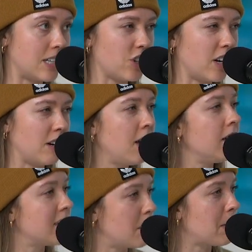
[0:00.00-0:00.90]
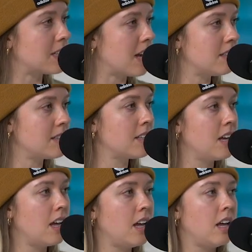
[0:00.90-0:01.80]
decision. Yeah. Does that make sense?
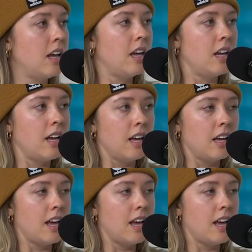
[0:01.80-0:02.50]
Oh, totally makes